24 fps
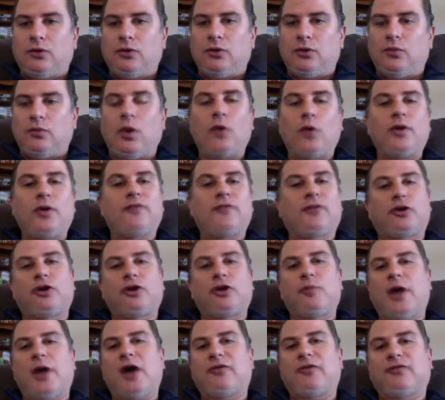what we've heard
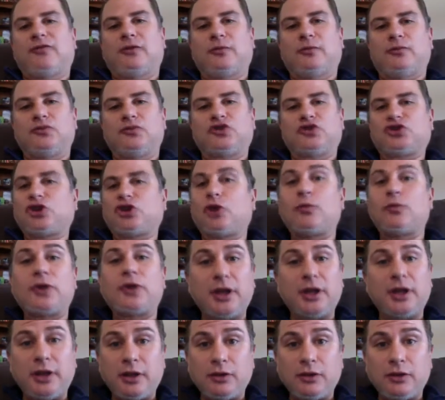about from so
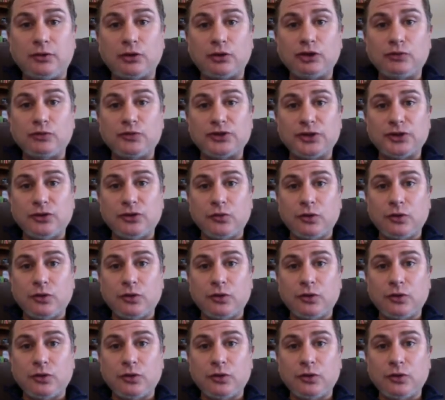many groups in the